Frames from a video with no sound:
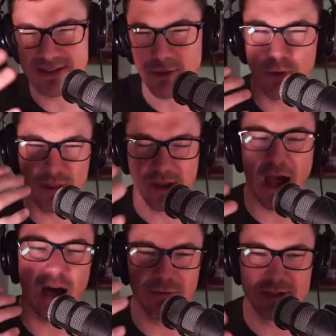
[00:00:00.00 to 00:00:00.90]
It's not really the
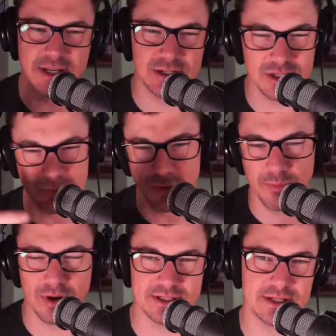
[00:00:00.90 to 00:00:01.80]
conversation. It's more of
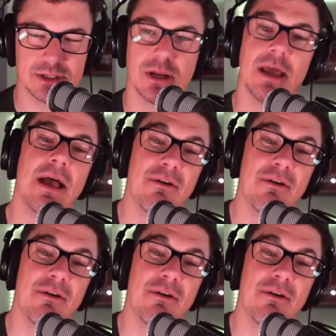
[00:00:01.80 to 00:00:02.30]
a presentation.